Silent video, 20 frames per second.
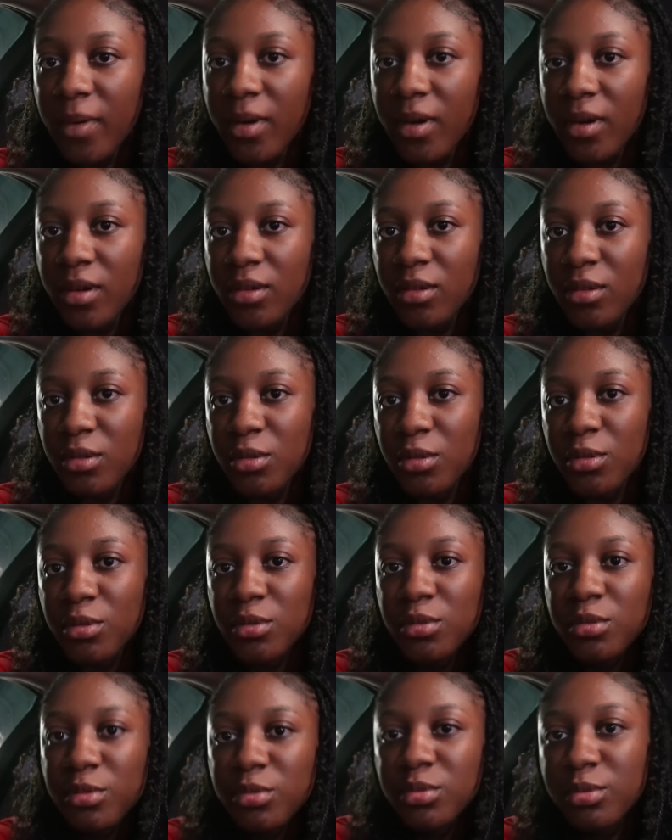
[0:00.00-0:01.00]
oh
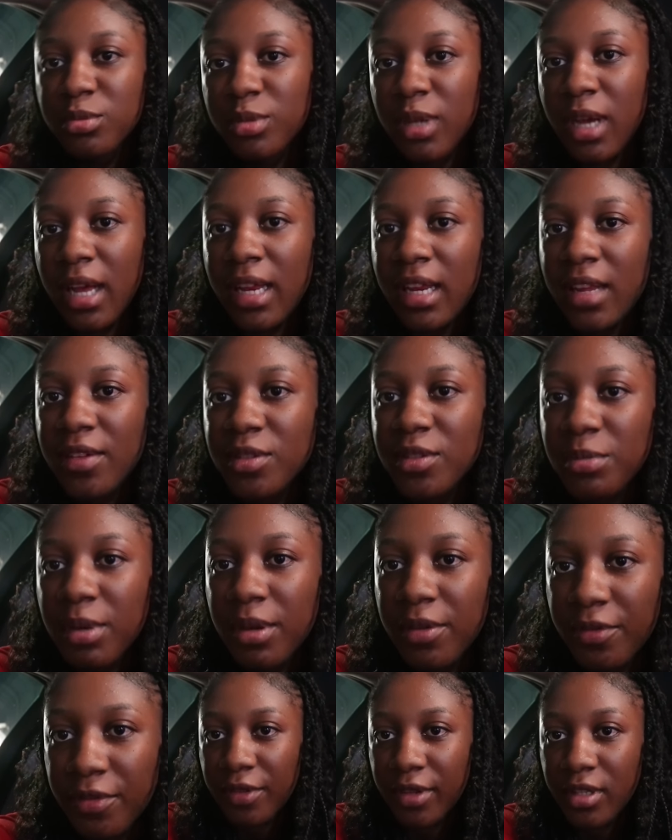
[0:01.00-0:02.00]
i left
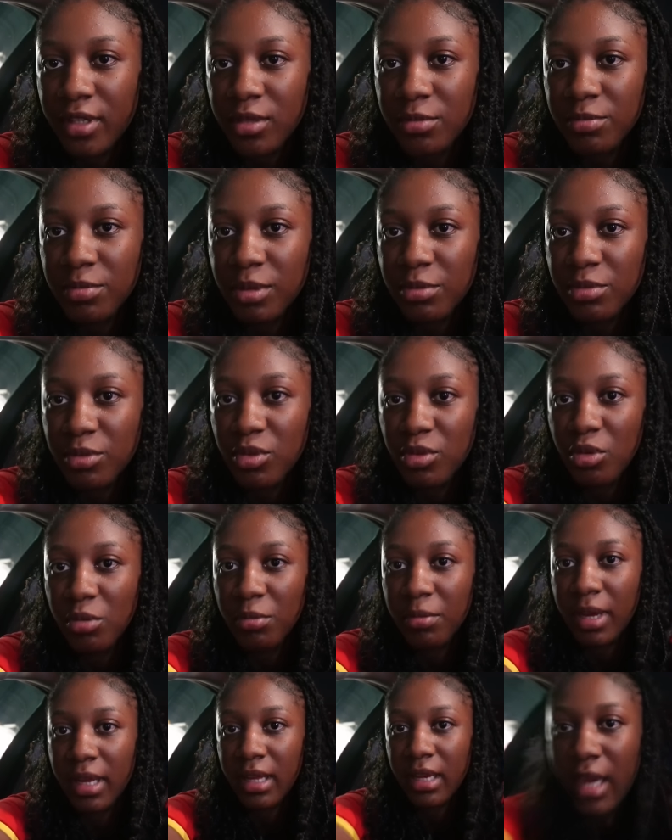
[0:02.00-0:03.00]
my friends babe you know
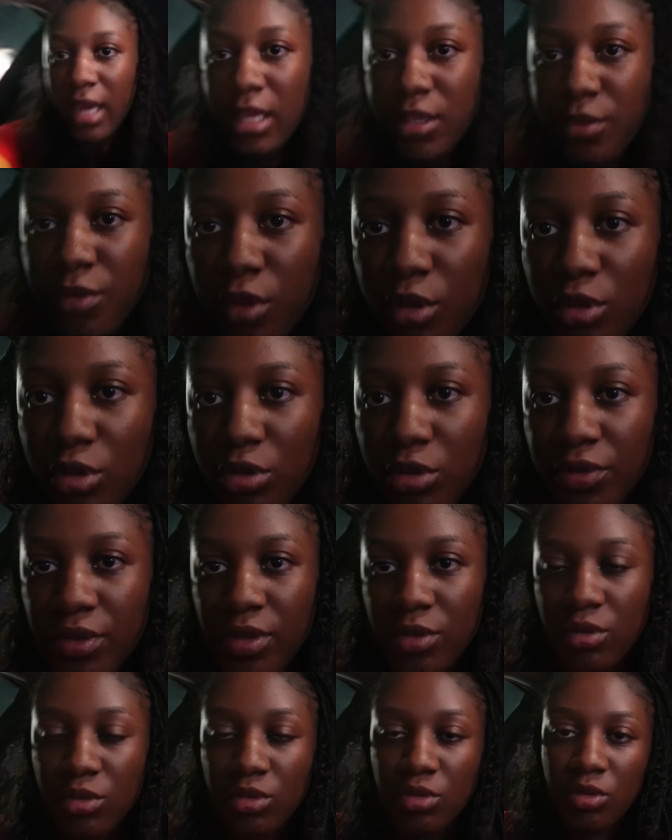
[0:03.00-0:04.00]
my last vlog your
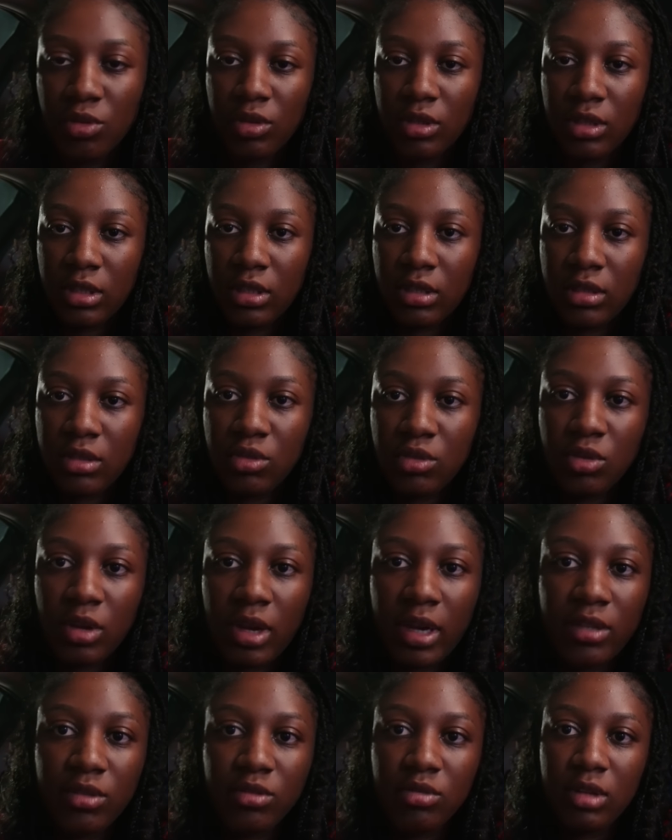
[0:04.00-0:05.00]
face was showing it so
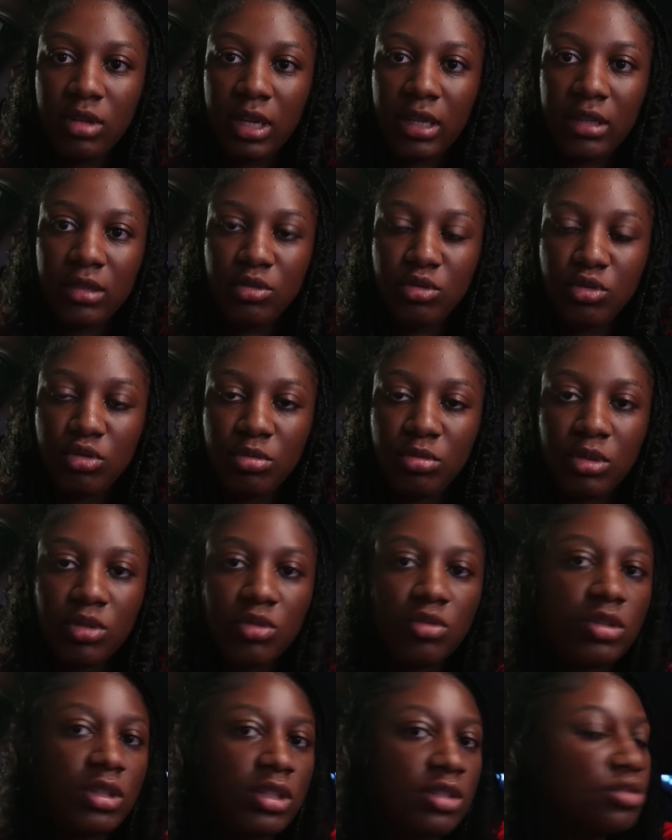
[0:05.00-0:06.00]
i had to like zoom
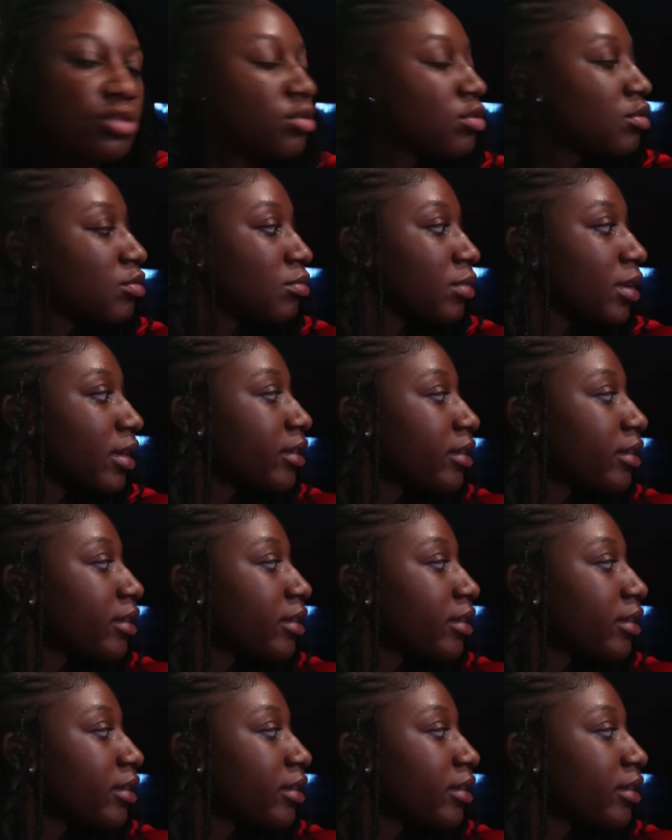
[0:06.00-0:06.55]
into this my,